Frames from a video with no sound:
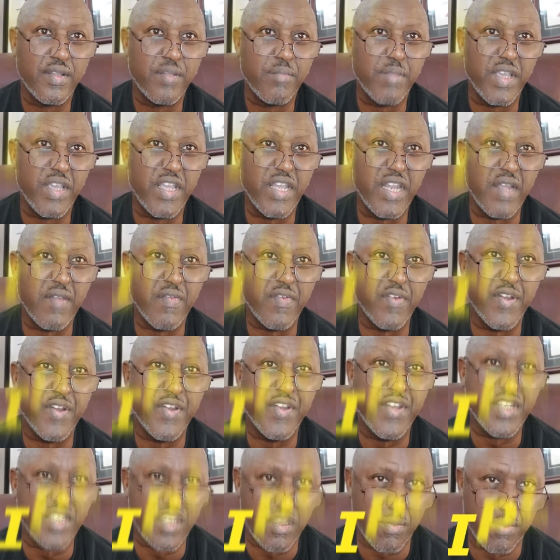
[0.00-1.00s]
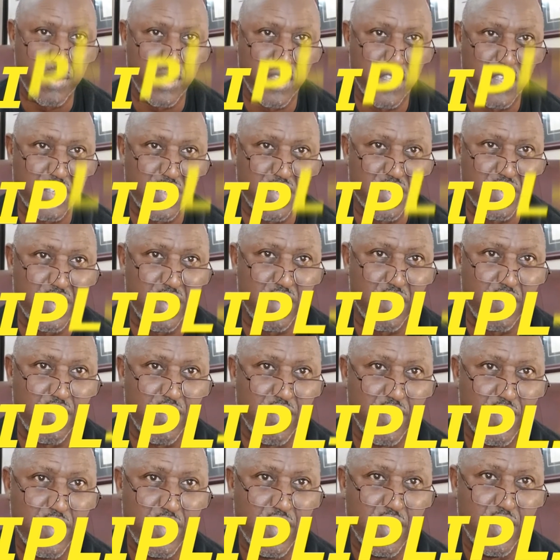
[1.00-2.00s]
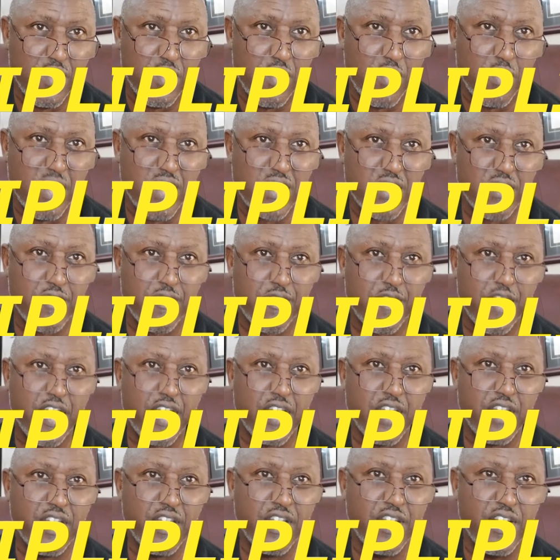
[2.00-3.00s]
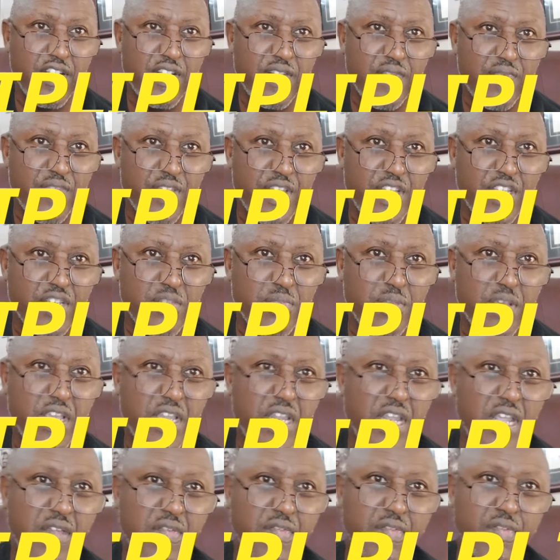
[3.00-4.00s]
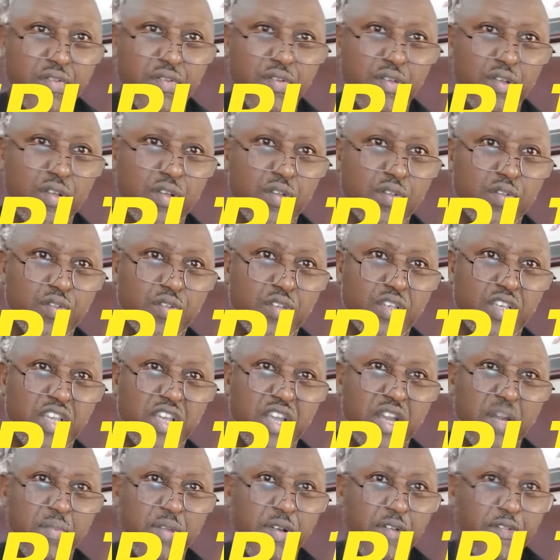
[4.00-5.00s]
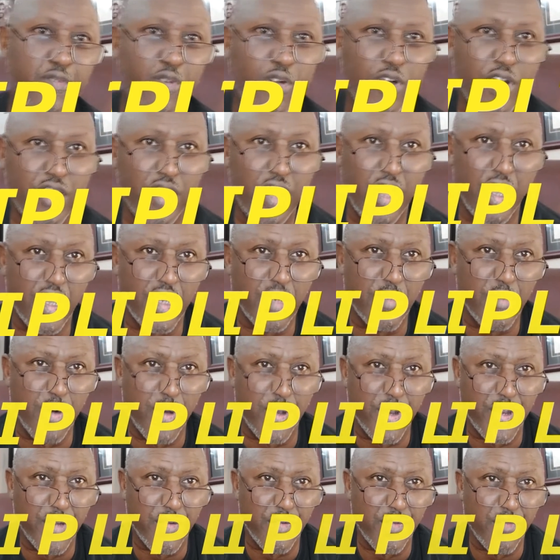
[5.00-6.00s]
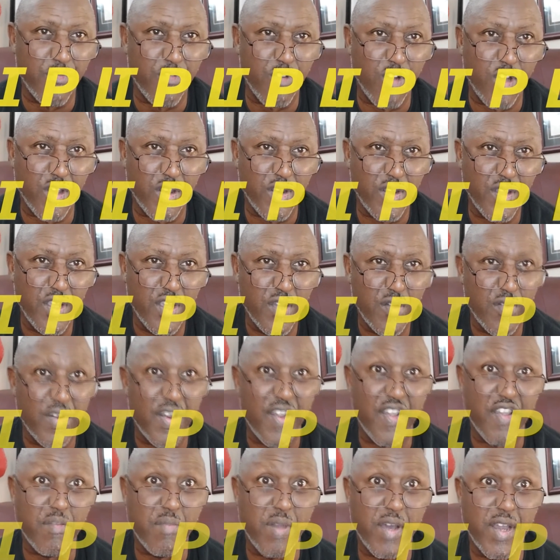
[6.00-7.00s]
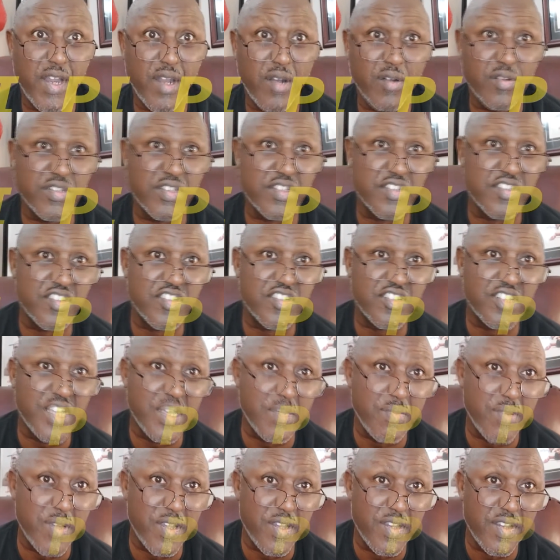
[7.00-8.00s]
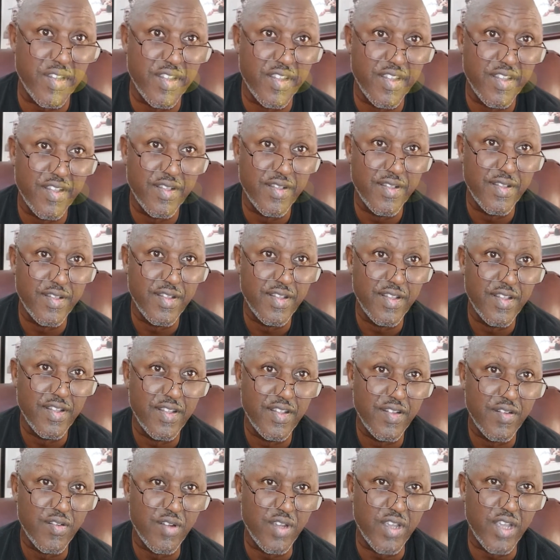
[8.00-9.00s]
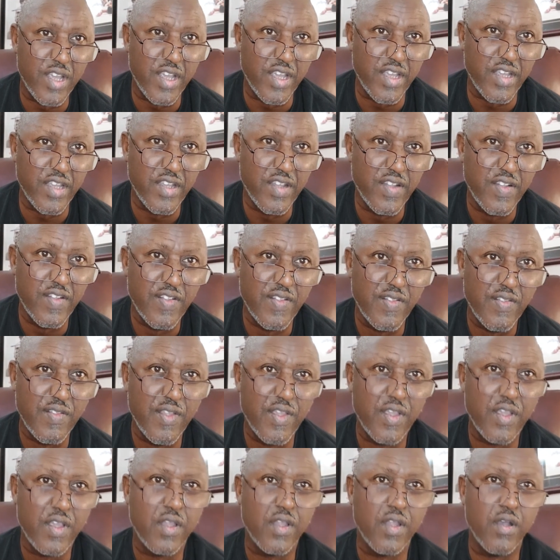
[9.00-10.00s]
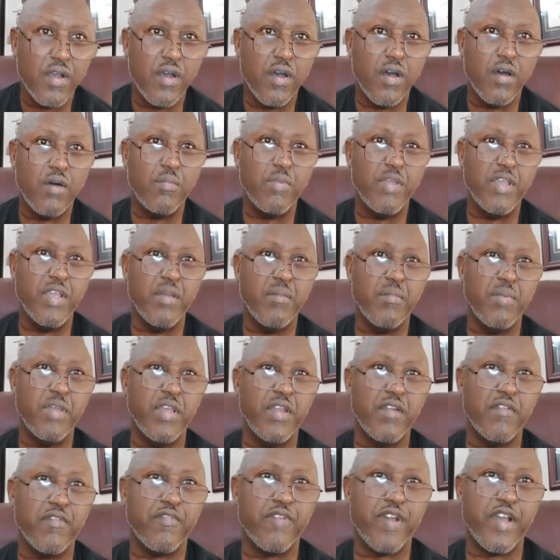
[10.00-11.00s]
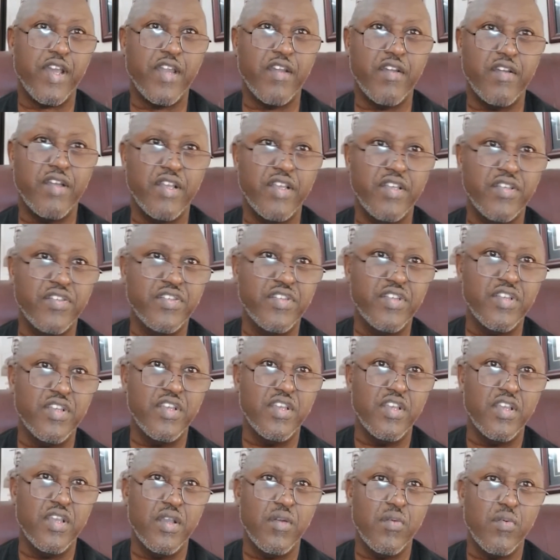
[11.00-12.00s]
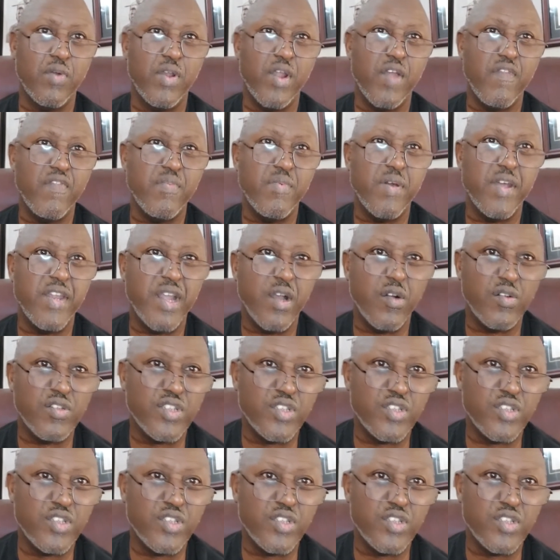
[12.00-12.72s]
being able to discipline yourself. What makes a fighter is being able to get up at 4 o'clock in the morning and run when everybody else is sleeping. Okay? Being a fighter is when everybody else